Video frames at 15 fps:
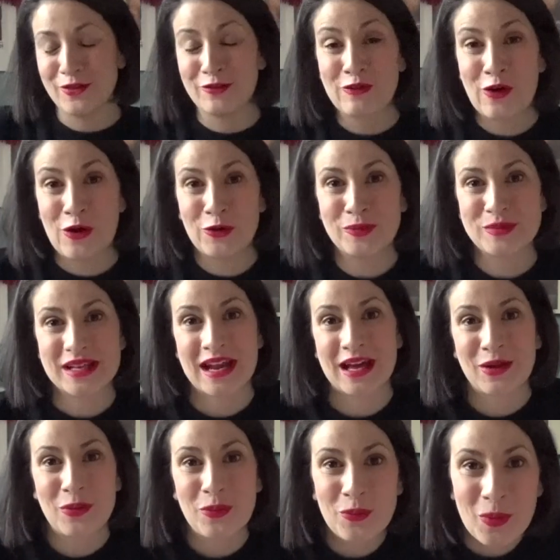They've gone up to
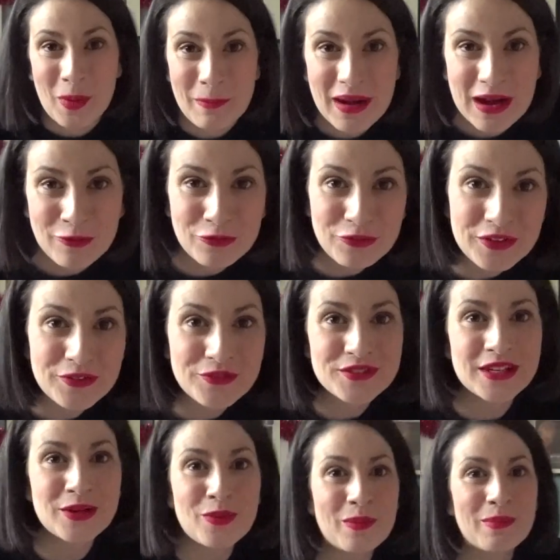like
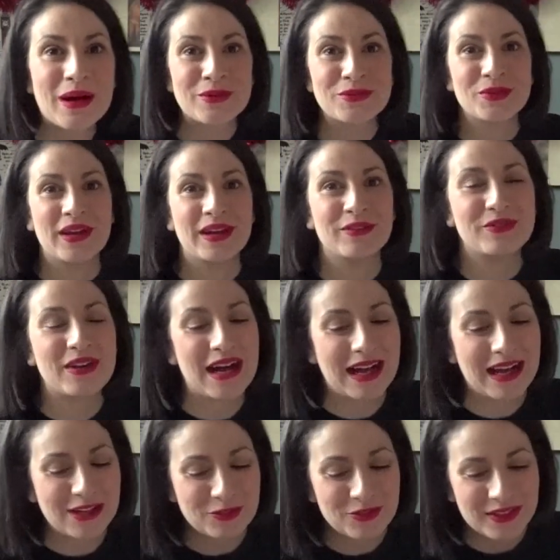£1.50,
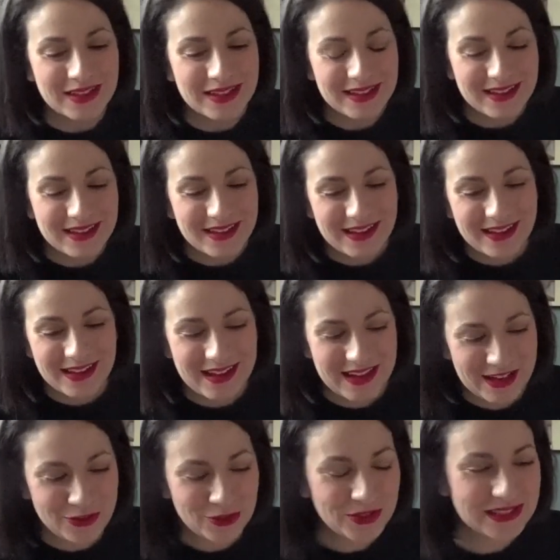£1.25.
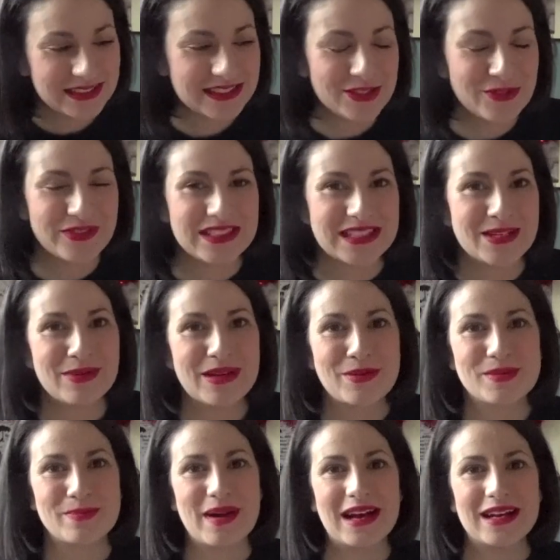I noticed the other day when I
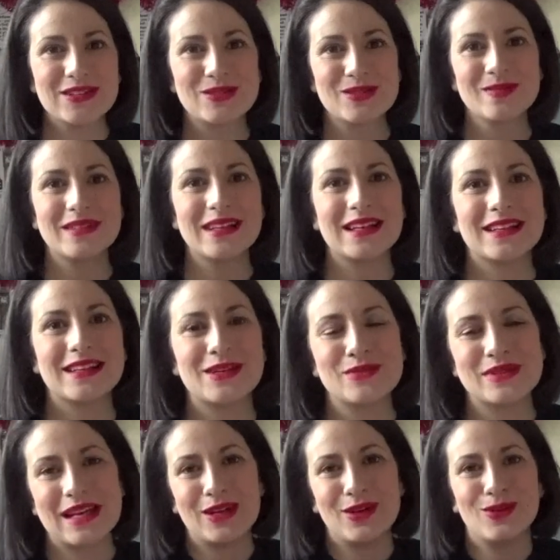was buying something that it
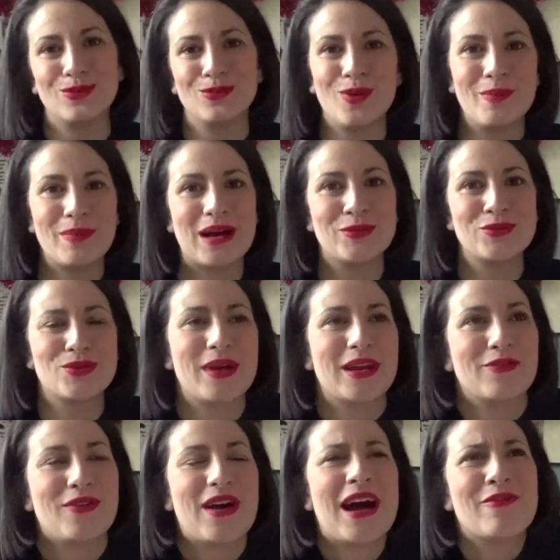was like
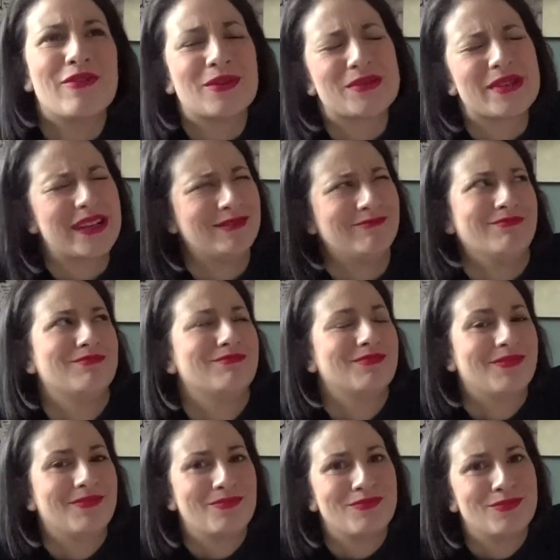£1.25, and I was like,
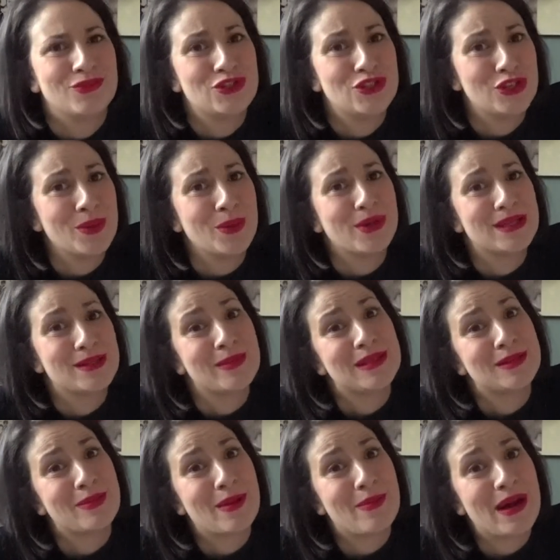I'm sure it's meant
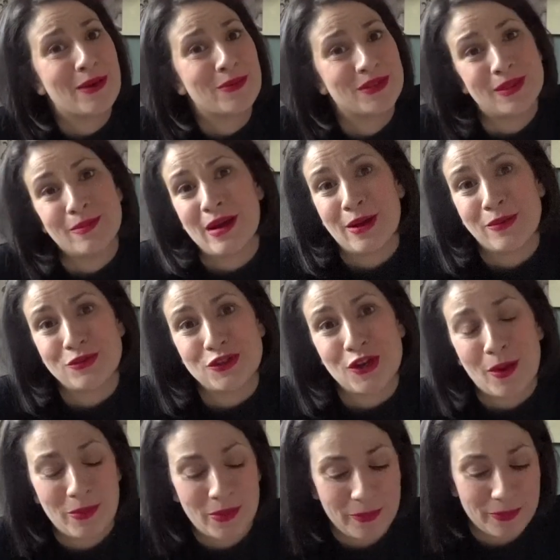to be £1 in the pound
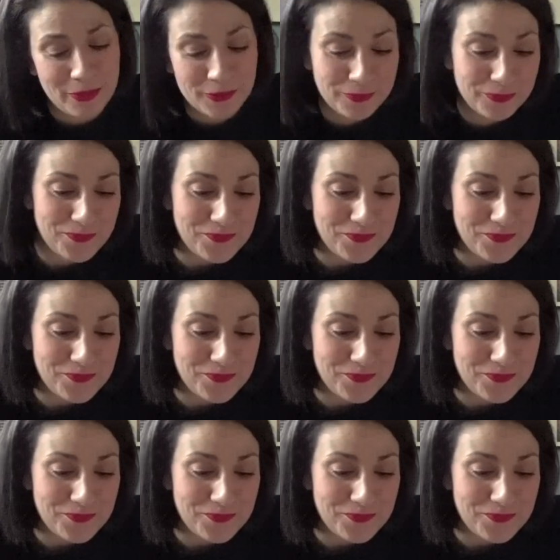shop, but